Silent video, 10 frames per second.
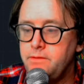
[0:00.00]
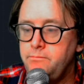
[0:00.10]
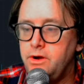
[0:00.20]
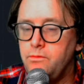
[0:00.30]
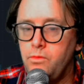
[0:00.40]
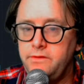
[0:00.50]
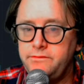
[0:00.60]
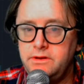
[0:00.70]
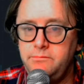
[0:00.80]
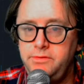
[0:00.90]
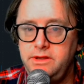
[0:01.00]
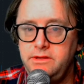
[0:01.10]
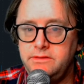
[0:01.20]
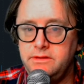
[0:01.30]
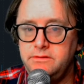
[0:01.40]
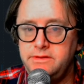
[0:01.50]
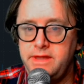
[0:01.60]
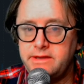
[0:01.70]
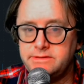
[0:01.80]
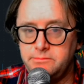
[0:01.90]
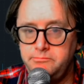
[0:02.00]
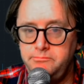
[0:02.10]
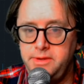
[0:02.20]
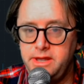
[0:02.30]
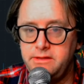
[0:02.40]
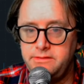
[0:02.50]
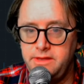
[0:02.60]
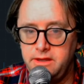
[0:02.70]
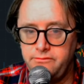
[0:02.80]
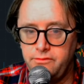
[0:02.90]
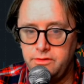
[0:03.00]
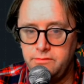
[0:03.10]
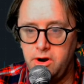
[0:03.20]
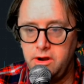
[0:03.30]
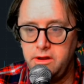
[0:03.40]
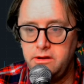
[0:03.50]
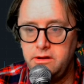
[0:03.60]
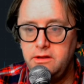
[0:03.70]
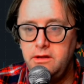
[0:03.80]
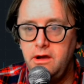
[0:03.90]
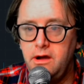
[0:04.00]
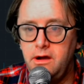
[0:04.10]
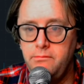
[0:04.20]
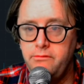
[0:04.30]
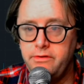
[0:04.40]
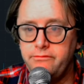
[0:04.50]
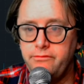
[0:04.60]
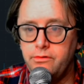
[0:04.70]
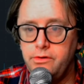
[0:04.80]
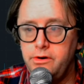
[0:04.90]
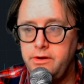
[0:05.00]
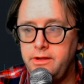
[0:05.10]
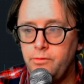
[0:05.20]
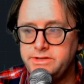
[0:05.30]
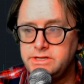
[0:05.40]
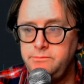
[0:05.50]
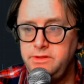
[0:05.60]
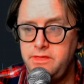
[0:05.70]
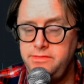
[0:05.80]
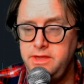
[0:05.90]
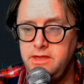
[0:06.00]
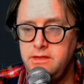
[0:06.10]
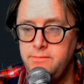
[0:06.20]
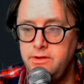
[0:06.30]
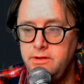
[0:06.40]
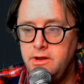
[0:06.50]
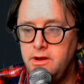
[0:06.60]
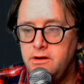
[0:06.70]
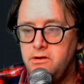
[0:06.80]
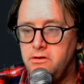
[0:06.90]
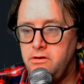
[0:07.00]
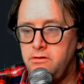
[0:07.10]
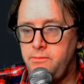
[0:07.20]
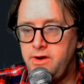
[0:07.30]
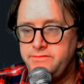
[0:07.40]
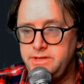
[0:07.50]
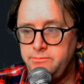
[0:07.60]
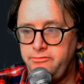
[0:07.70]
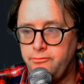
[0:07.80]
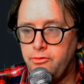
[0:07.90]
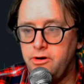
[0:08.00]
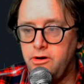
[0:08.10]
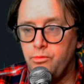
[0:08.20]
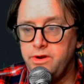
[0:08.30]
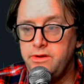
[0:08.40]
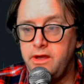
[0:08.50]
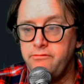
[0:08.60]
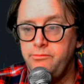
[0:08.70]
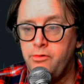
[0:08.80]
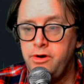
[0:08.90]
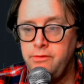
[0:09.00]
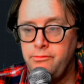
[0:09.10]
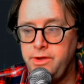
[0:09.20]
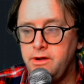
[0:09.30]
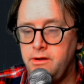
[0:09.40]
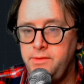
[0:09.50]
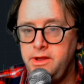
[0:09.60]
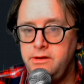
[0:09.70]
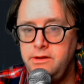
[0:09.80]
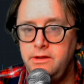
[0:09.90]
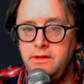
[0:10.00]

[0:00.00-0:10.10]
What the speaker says: but what's going to be the next big thing for the market moving forward, and what's going to be the theme? Remember, I've said before, every morning when we come in,